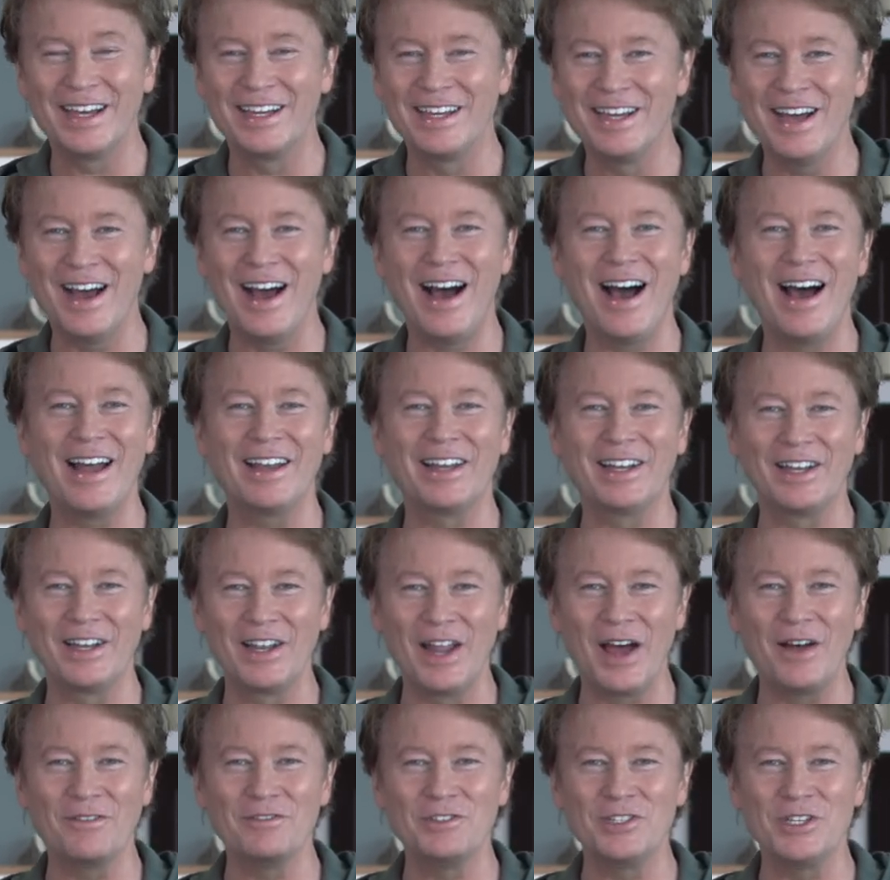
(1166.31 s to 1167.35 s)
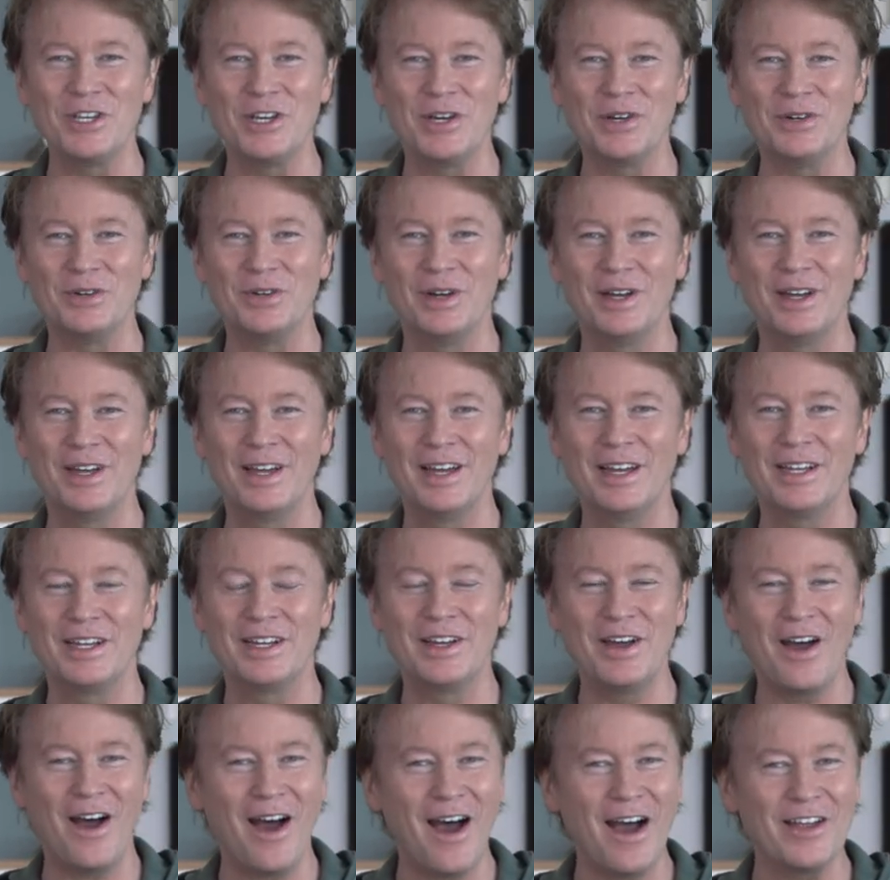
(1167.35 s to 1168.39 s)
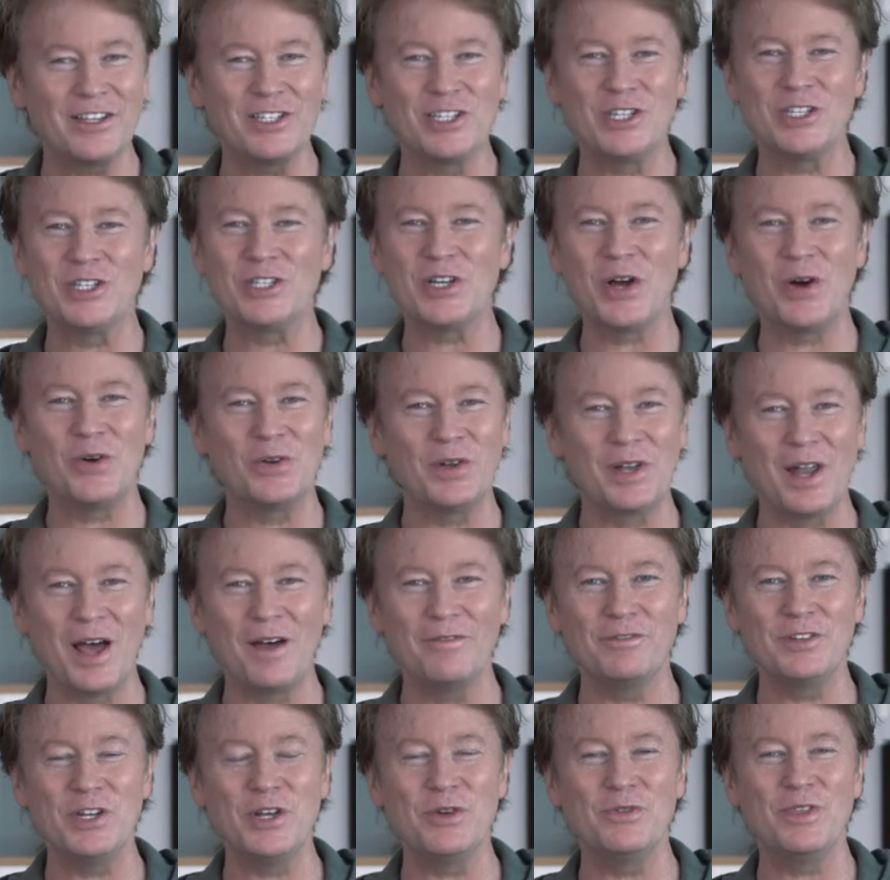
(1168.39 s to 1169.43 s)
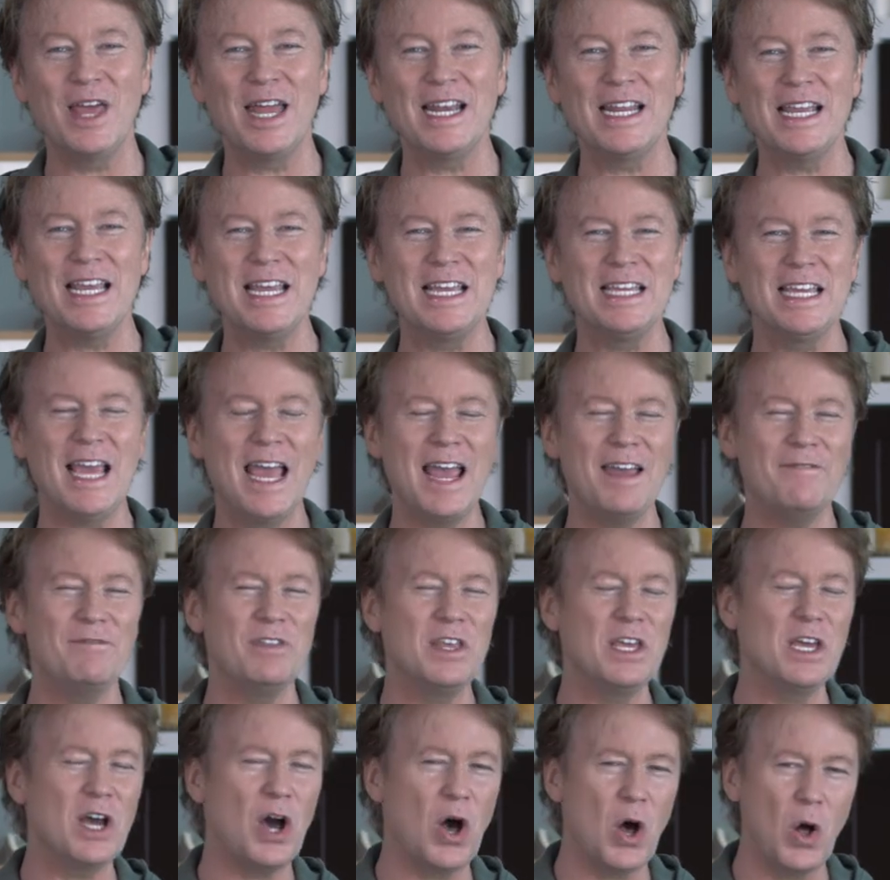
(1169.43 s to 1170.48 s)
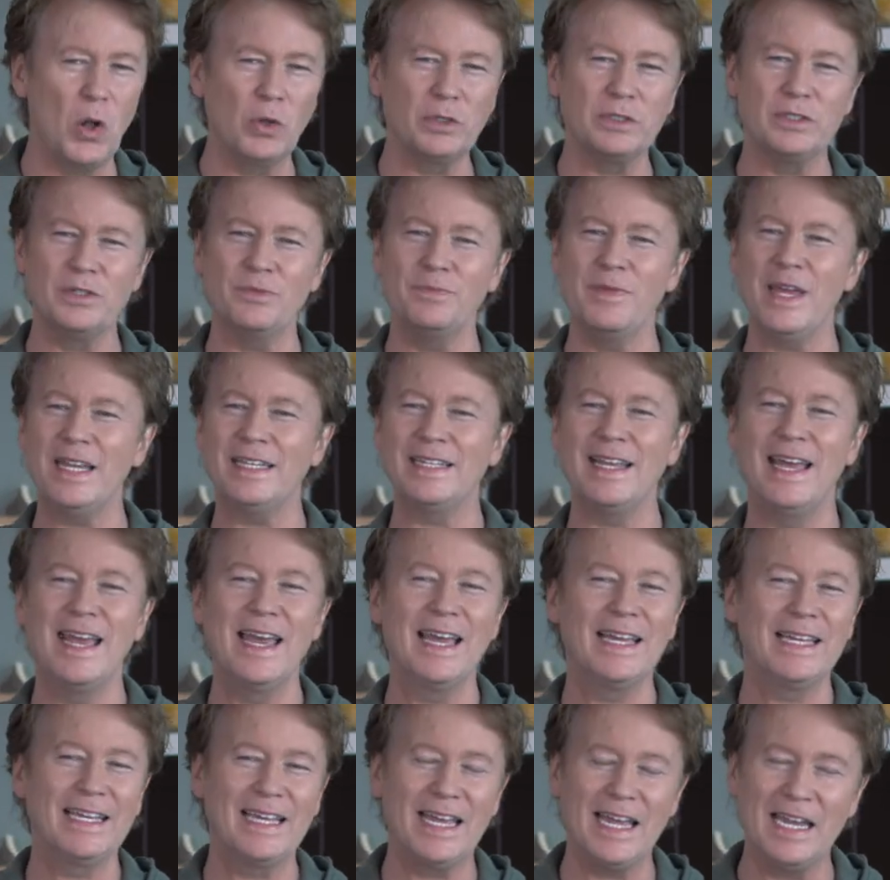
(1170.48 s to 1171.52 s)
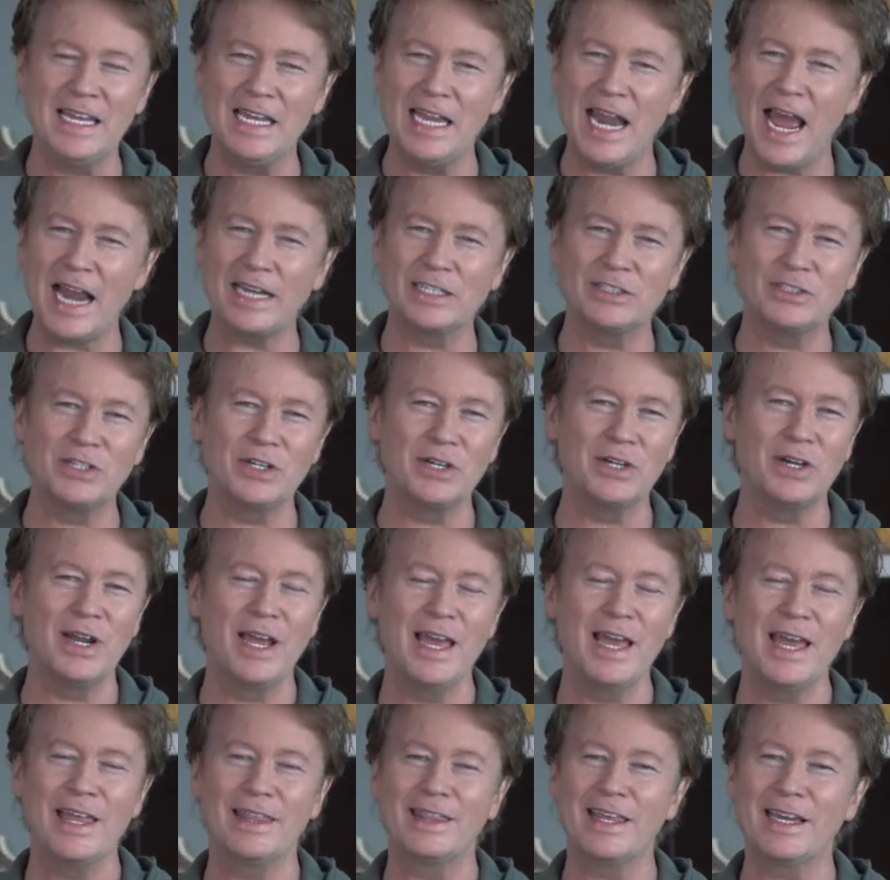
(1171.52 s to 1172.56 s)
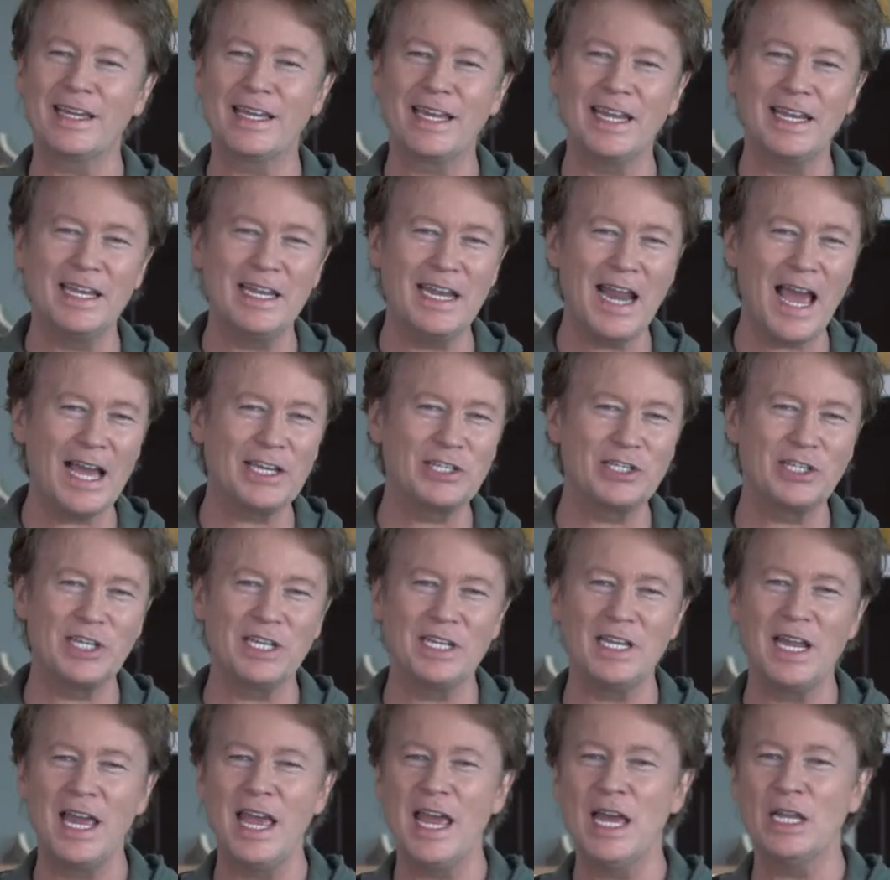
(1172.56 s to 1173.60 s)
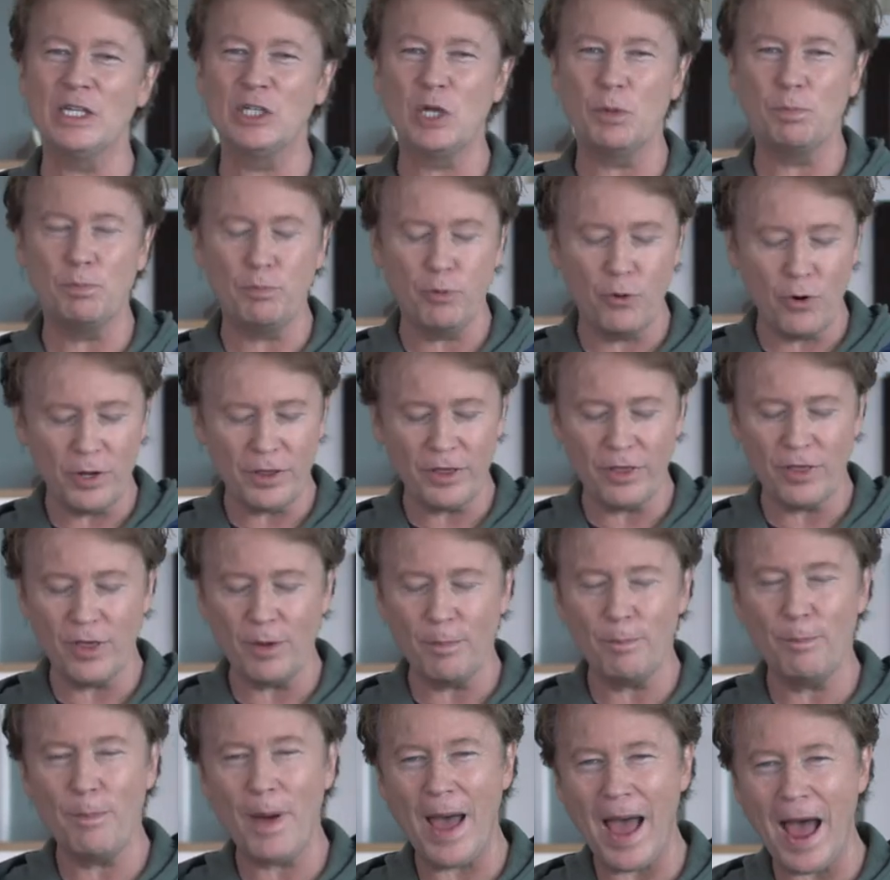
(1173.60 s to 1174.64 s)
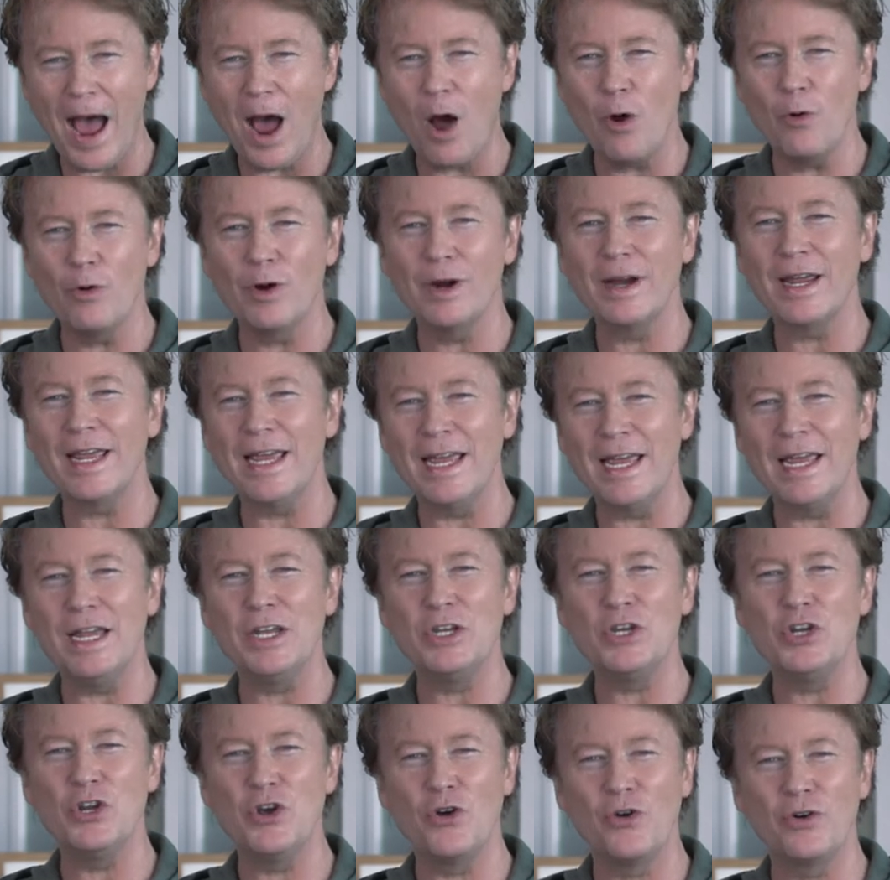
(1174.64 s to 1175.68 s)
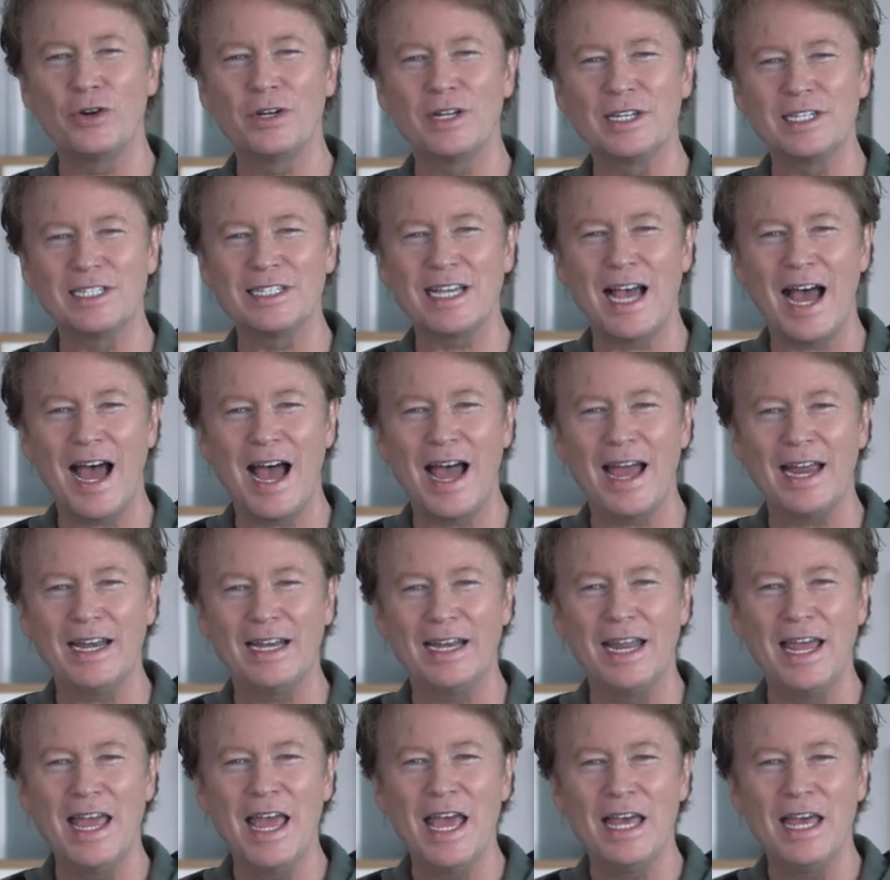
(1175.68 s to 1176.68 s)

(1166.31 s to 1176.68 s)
God loves you. God so loved you that He gave the ultimate connector, the connection to put the power in your design.